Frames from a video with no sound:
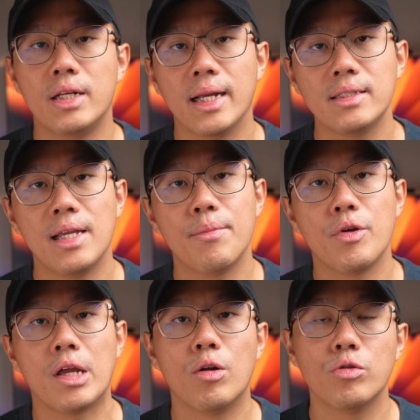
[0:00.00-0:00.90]
the next tab, you
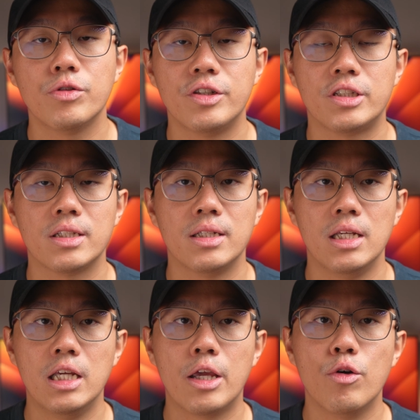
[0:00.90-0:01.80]
can also adjust the
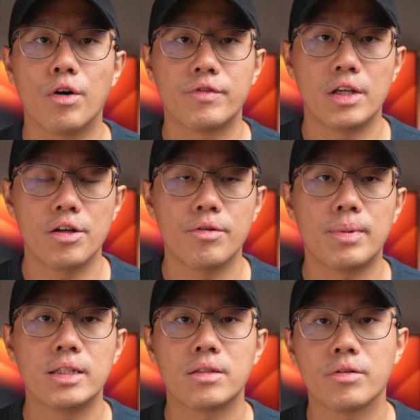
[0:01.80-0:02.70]
EQ of the
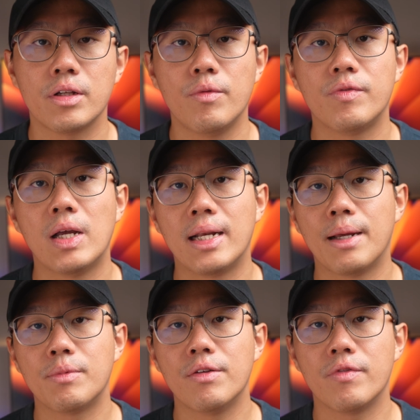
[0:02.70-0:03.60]
earbuds, starting with the
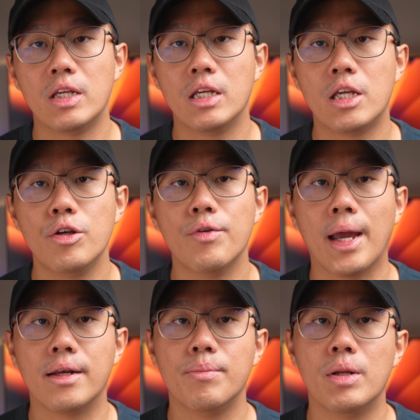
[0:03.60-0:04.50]
adaptive EQ,
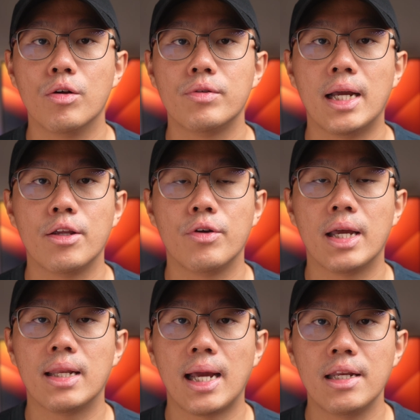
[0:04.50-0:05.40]
and below that you
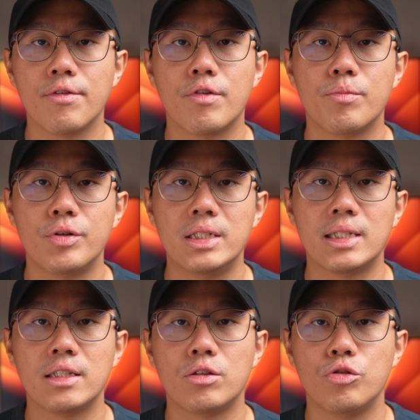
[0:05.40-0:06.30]
get 9 different
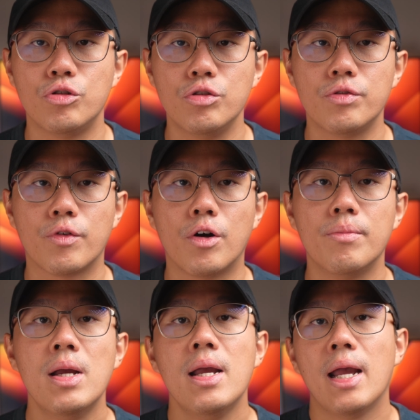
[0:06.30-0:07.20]
presets to choose
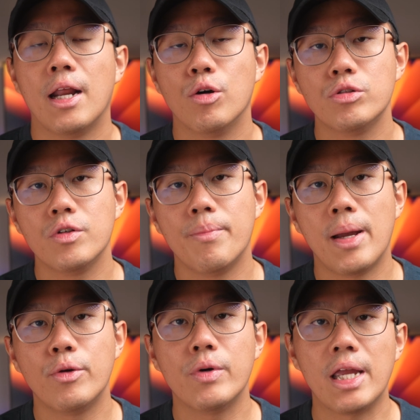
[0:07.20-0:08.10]
from, and also a
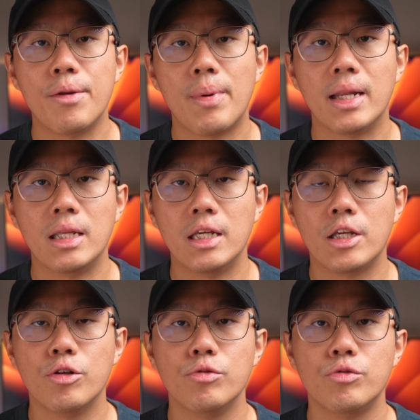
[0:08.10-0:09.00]
manual 8-band
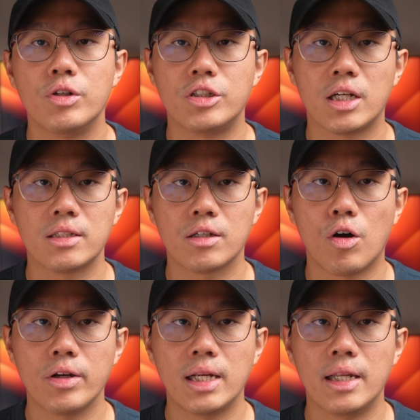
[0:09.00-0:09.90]
EQ to adjust
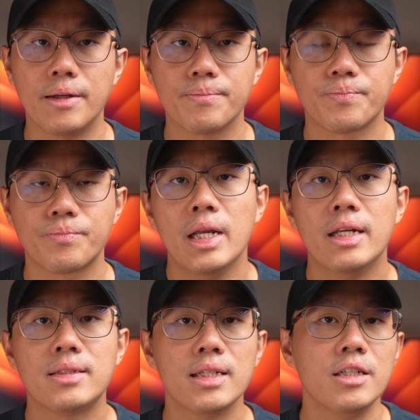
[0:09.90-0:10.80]
accordingly. In
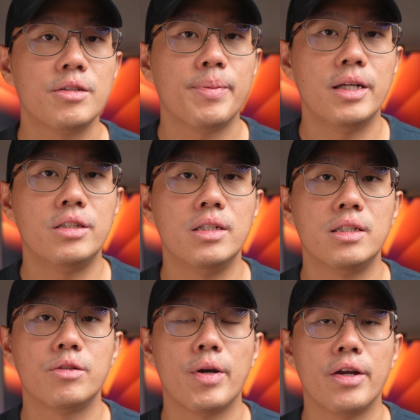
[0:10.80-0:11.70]
the settings page, this
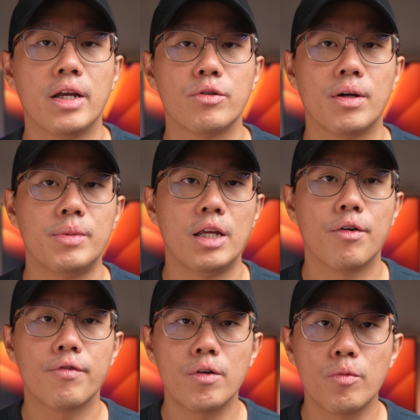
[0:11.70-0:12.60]
is where you get to update
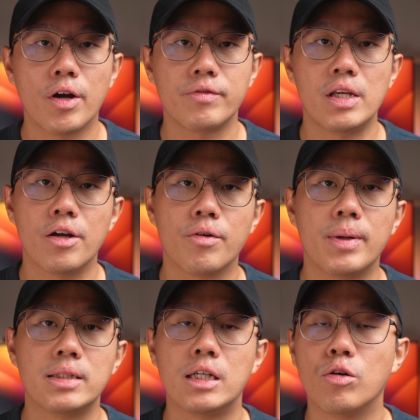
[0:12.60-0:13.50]
your firmware of the
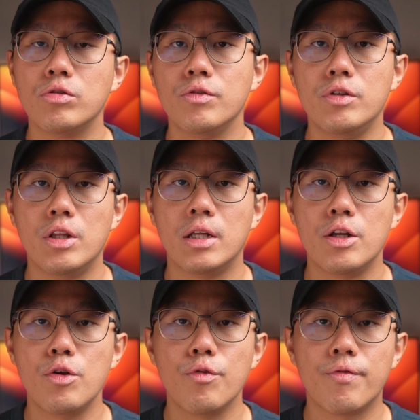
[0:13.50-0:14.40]
earbuds, and also in the
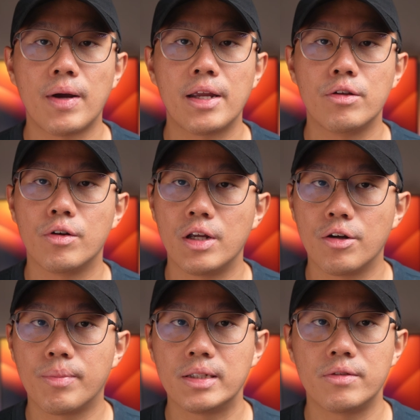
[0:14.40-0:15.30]
new Find Your
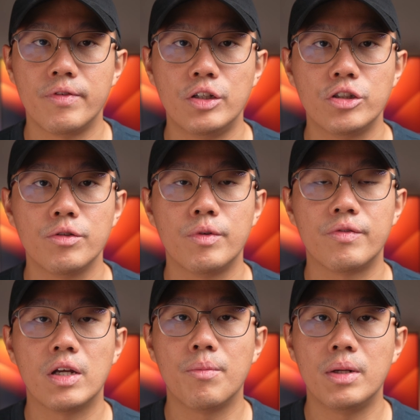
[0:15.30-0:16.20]
Earbuds feature with
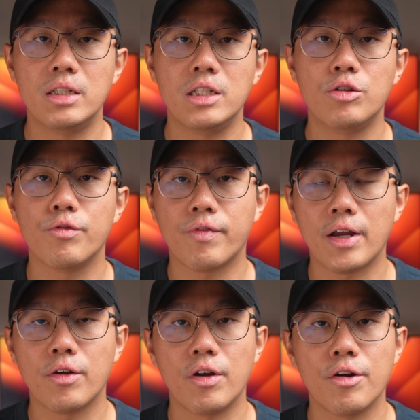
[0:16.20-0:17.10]
the ability to
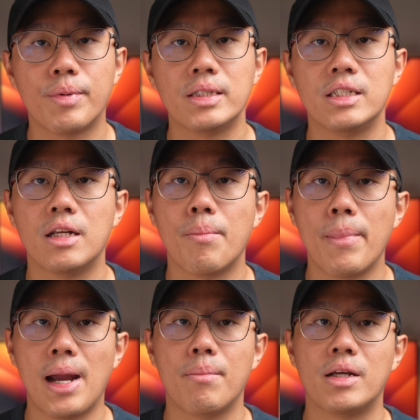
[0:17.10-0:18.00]
find your earbuds in a
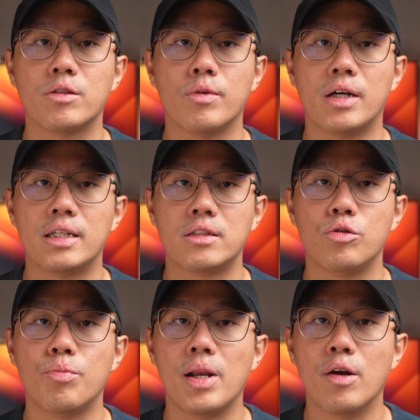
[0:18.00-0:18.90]
map, as well as
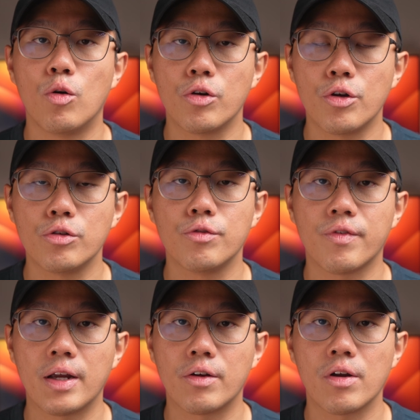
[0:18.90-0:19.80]
to play audio to
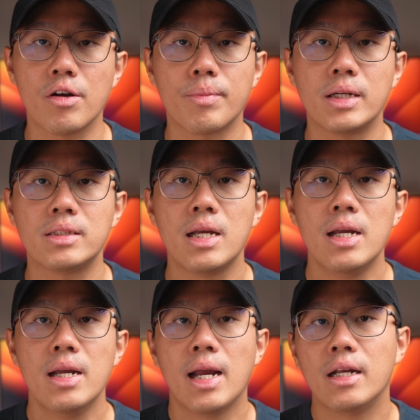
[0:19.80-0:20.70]
find your earbuds.
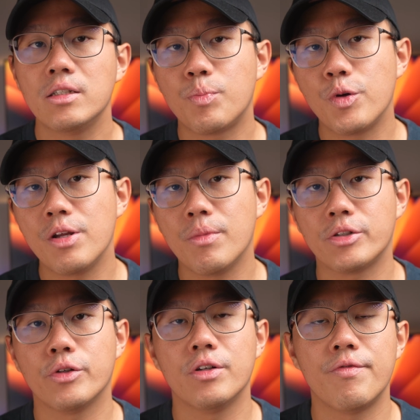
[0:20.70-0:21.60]
And that's pretty much
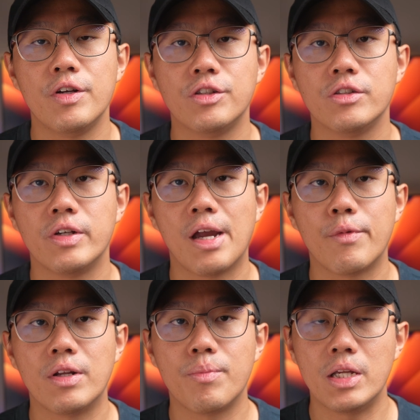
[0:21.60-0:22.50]
all the features you get
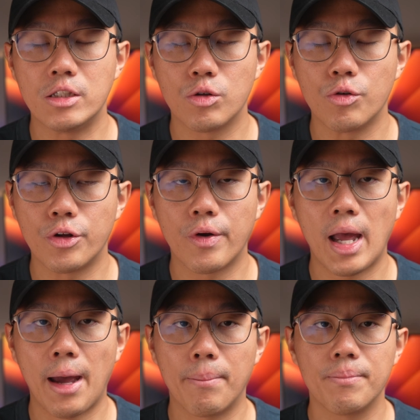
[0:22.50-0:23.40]
with the Peats Audio App.